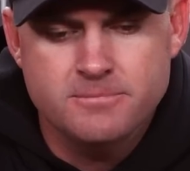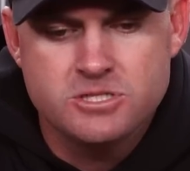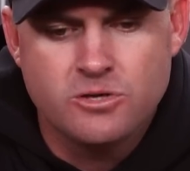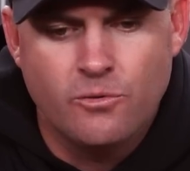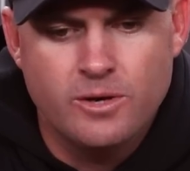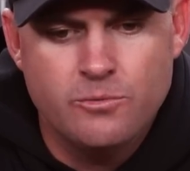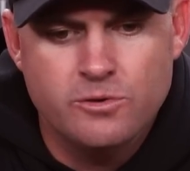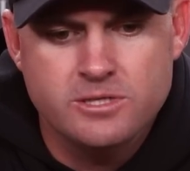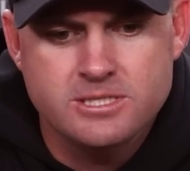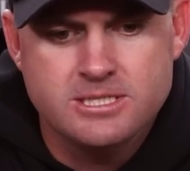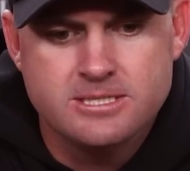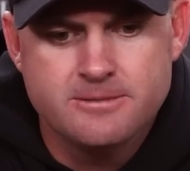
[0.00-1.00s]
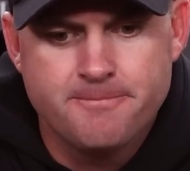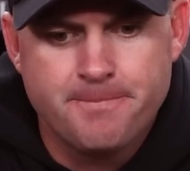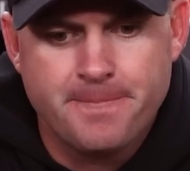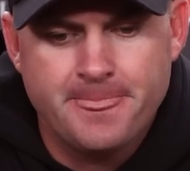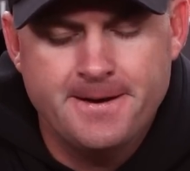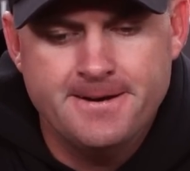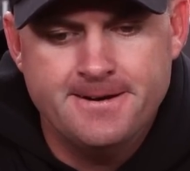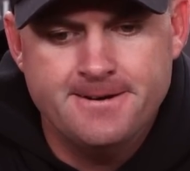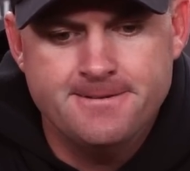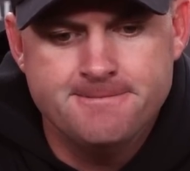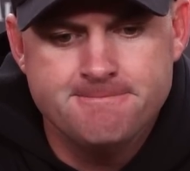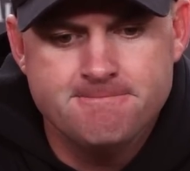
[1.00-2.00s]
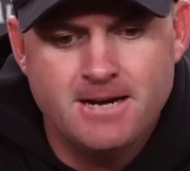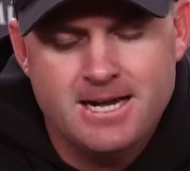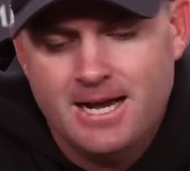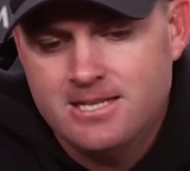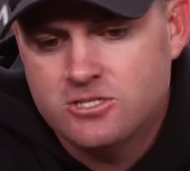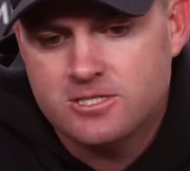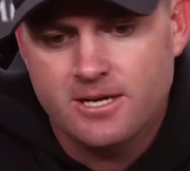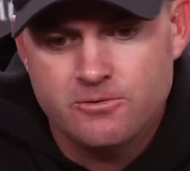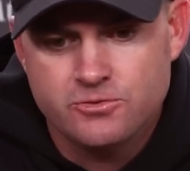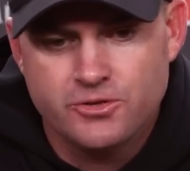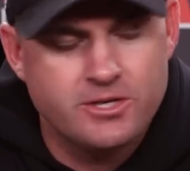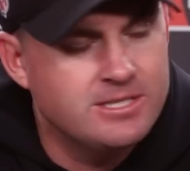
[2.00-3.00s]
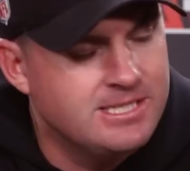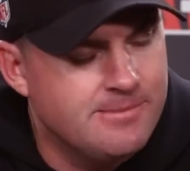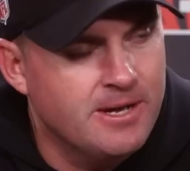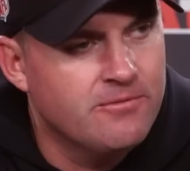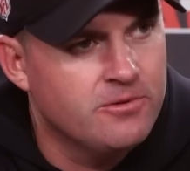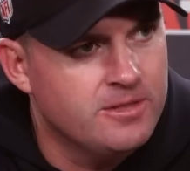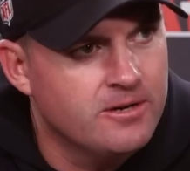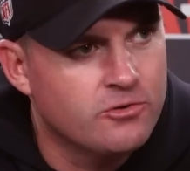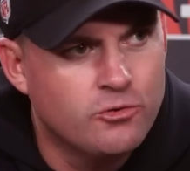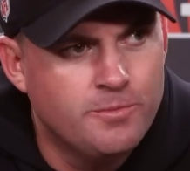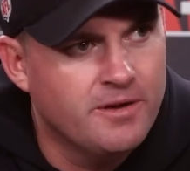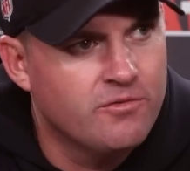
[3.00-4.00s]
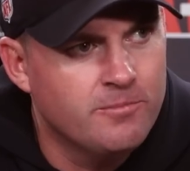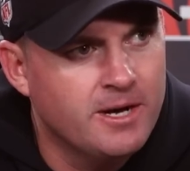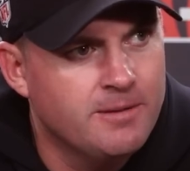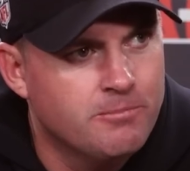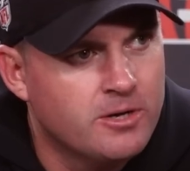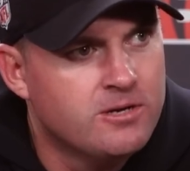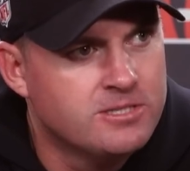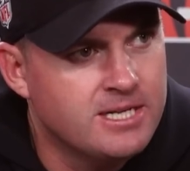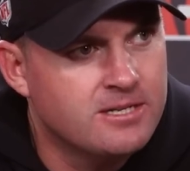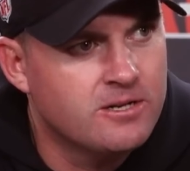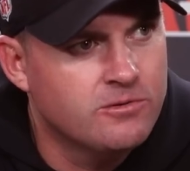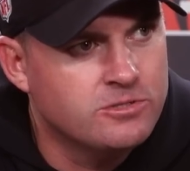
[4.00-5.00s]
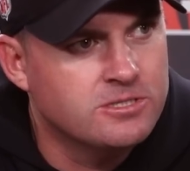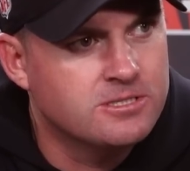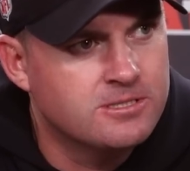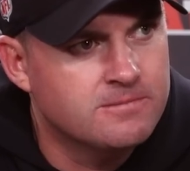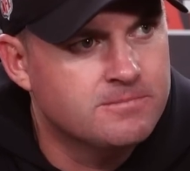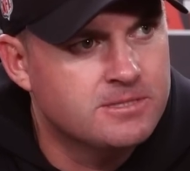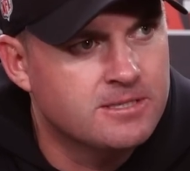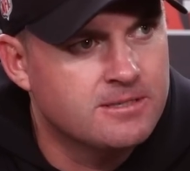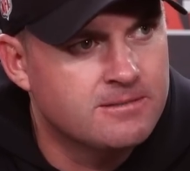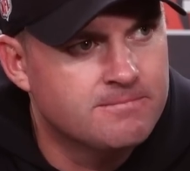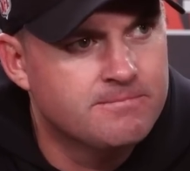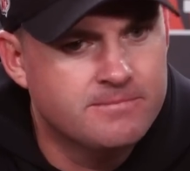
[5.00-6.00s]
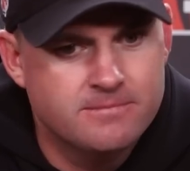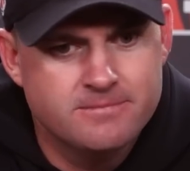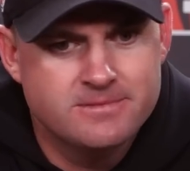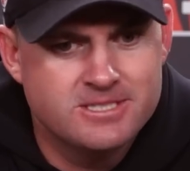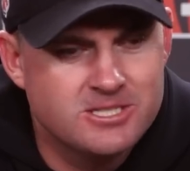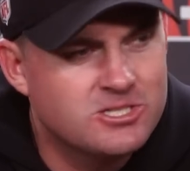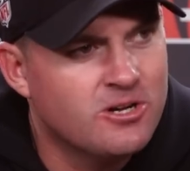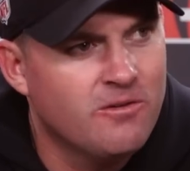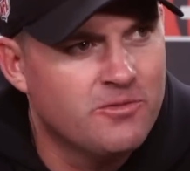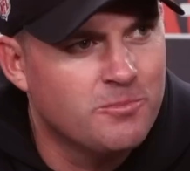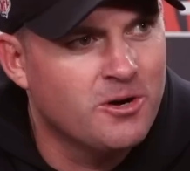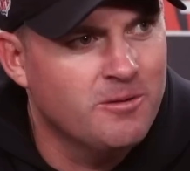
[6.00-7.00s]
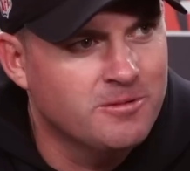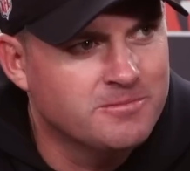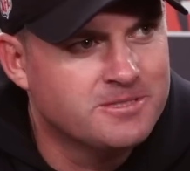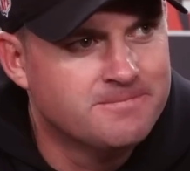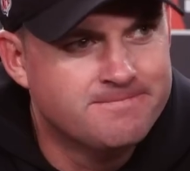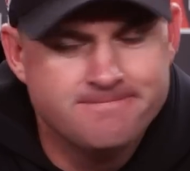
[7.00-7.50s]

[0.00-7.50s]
So it was I just thought it was really good team effort there, group effort by players and coaches to solve the problems.